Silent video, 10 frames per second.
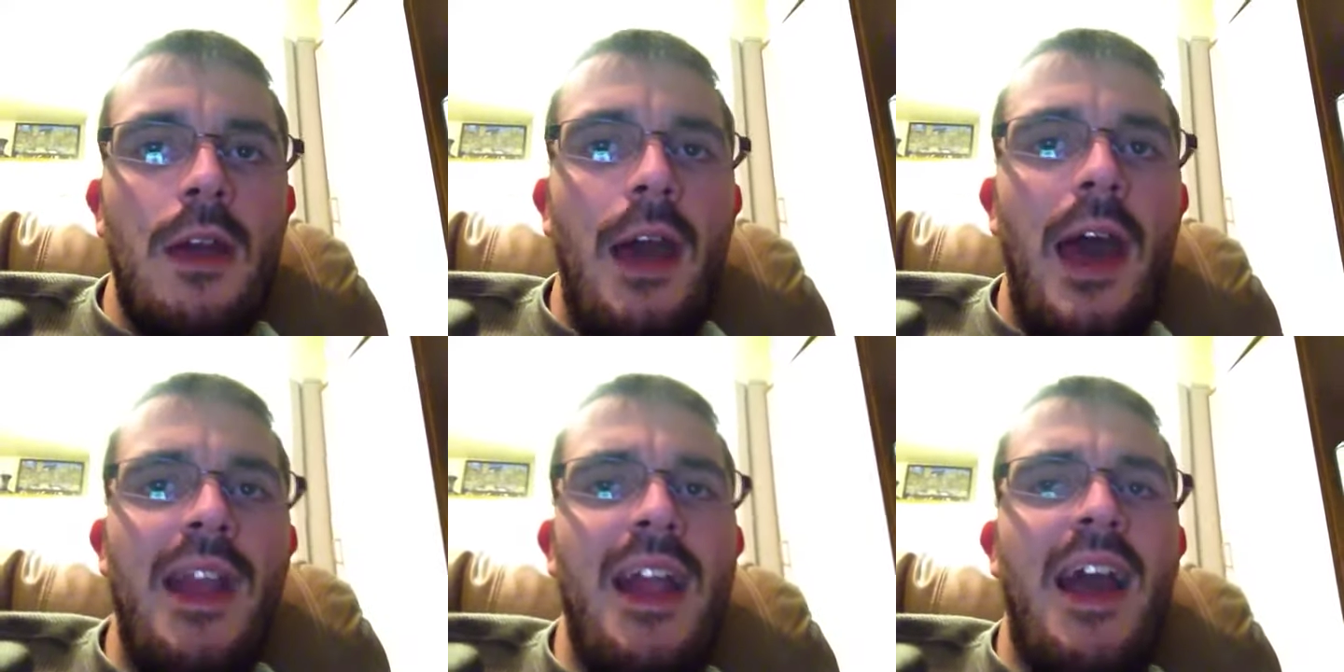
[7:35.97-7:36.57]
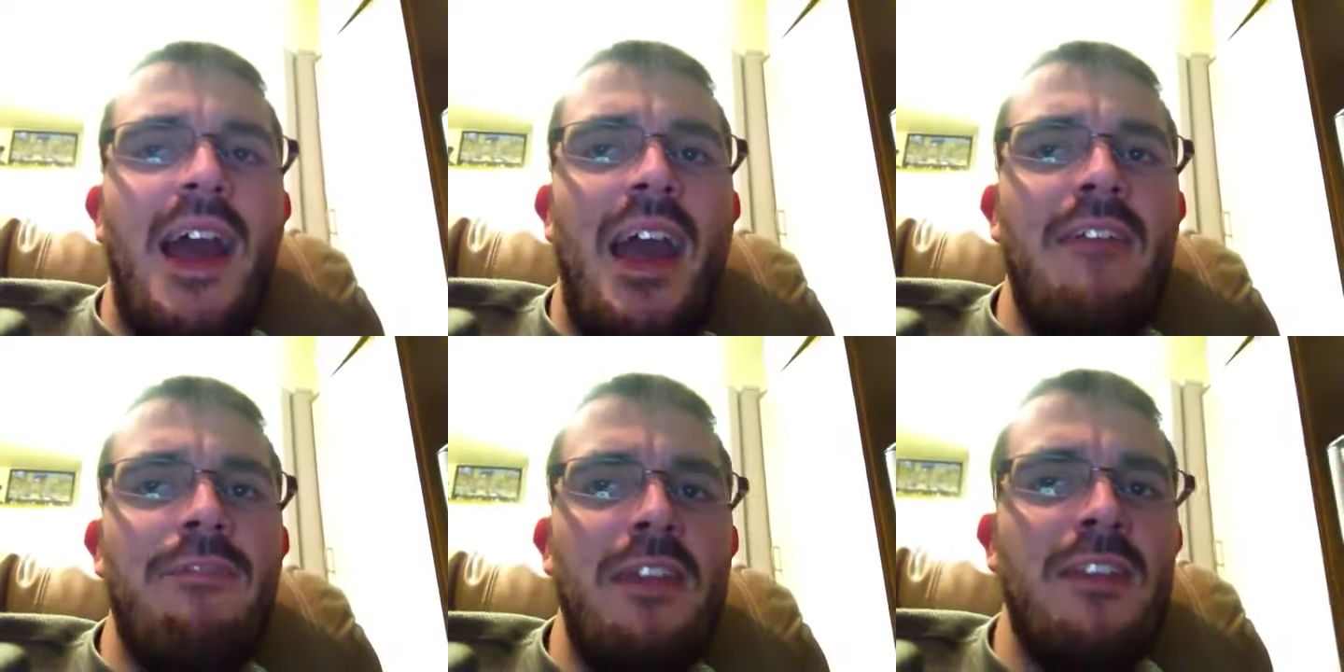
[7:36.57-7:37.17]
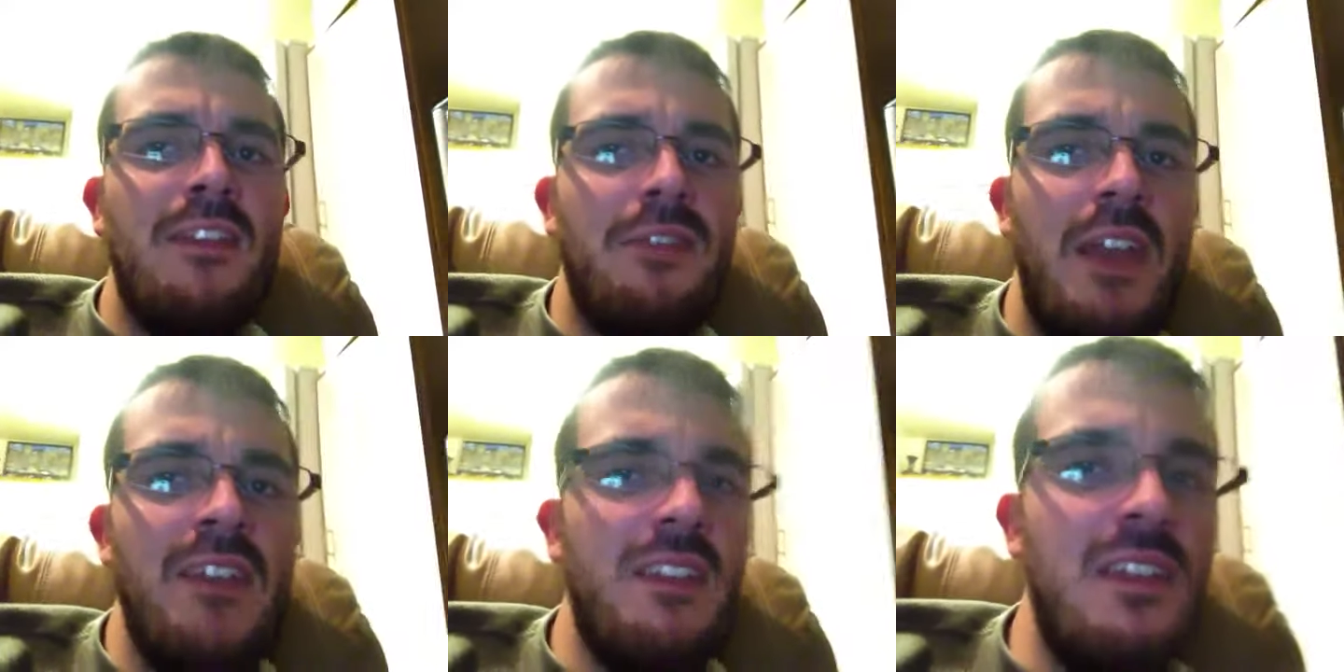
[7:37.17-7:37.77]
eye to eye, face to
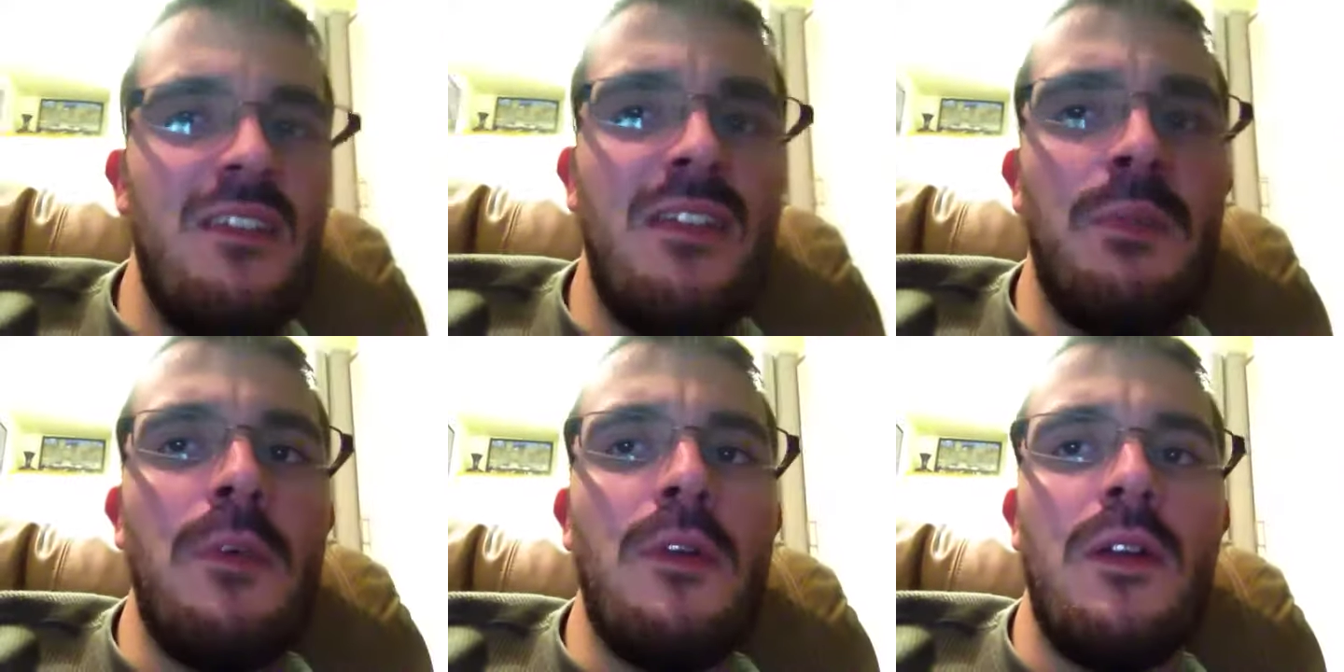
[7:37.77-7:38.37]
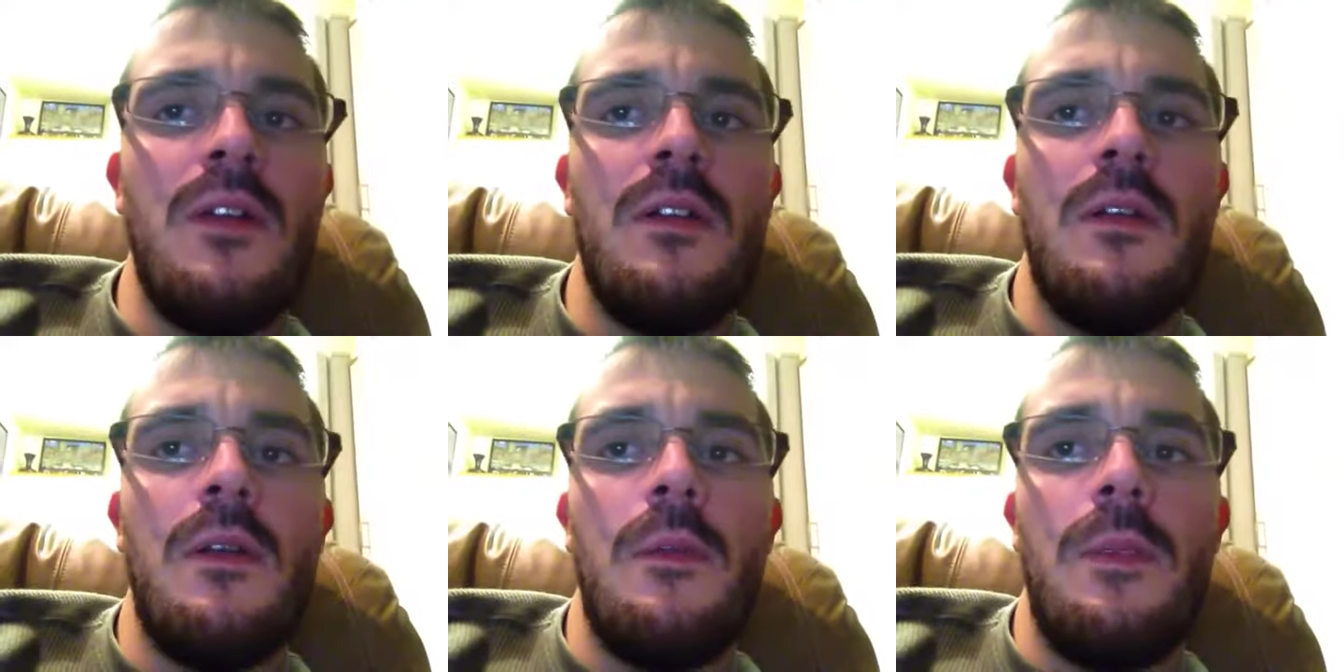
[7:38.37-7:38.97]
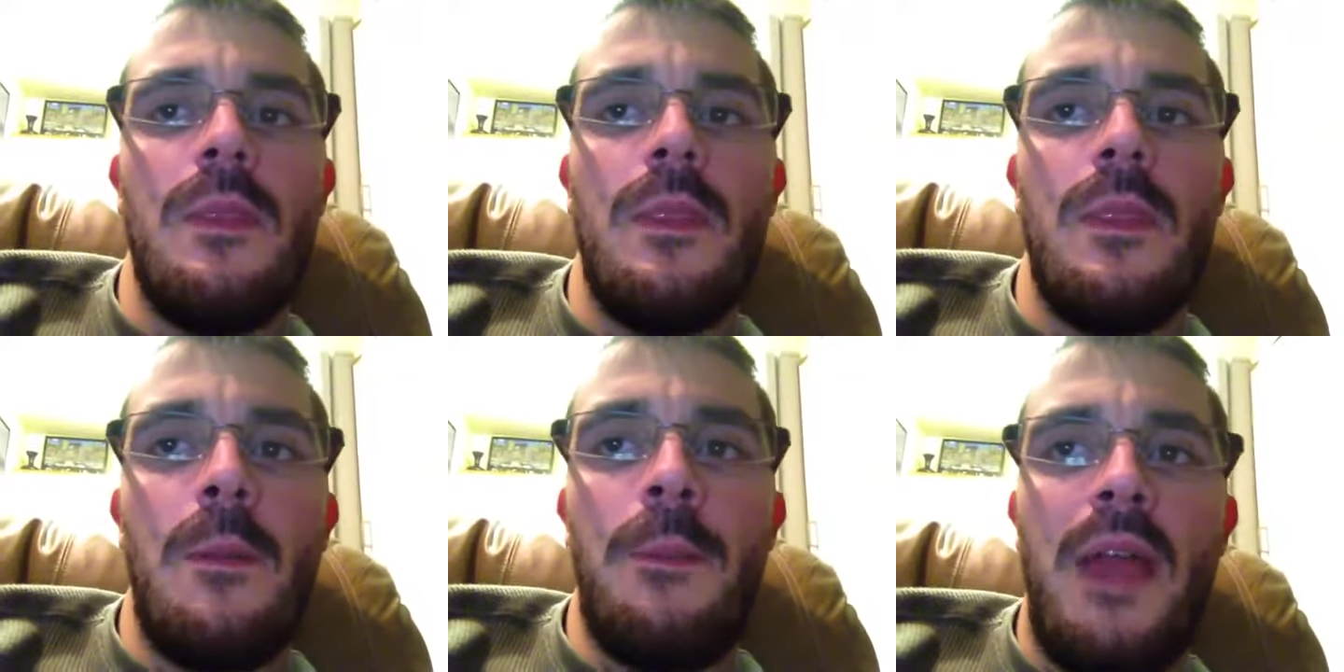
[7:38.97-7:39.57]
face, and it's just more
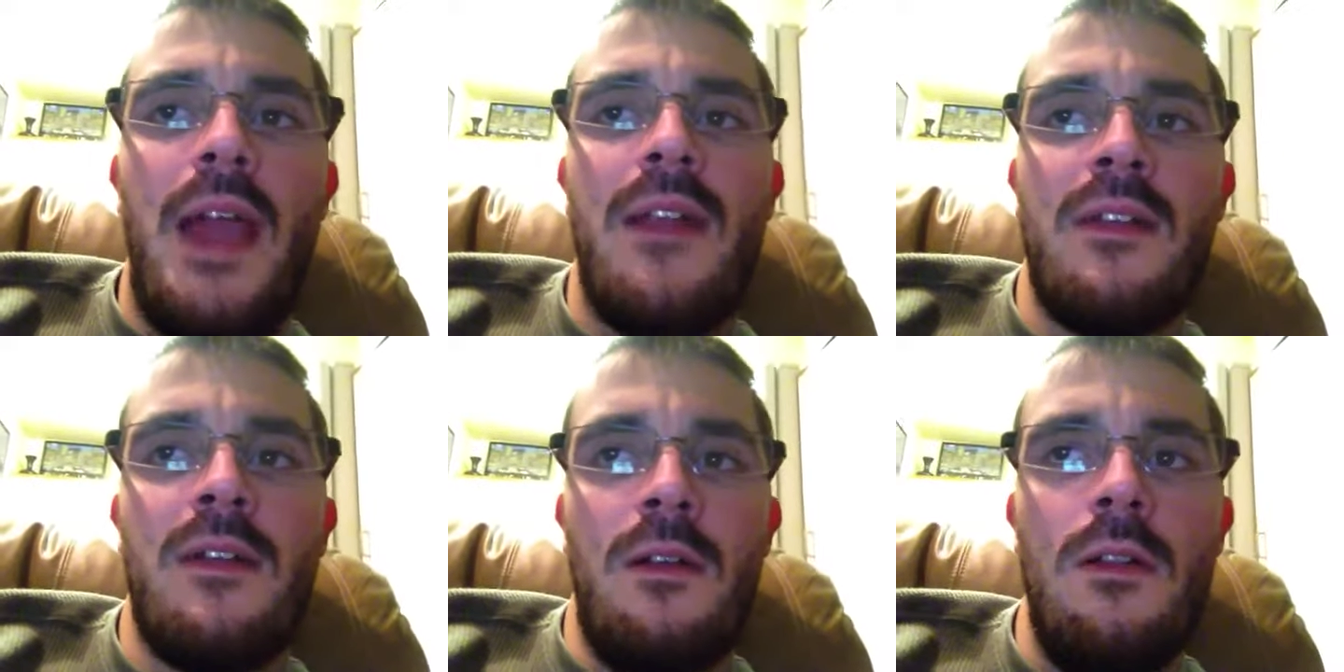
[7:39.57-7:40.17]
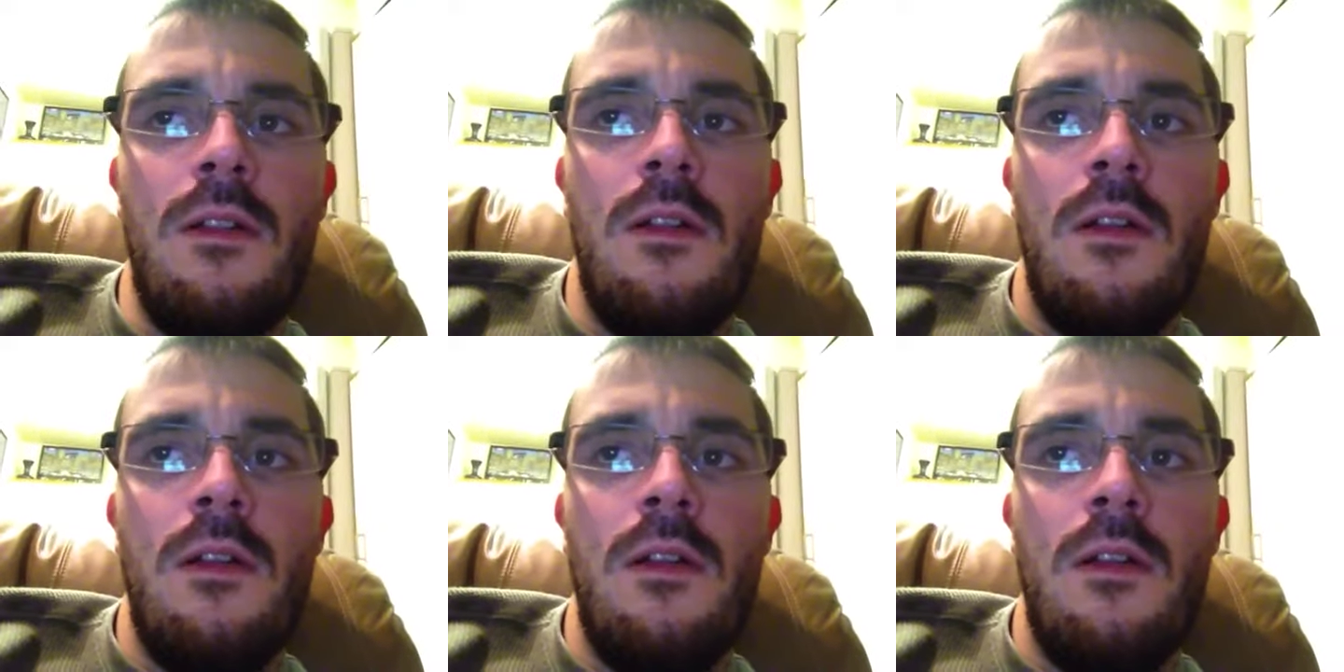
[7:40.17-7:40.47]
practical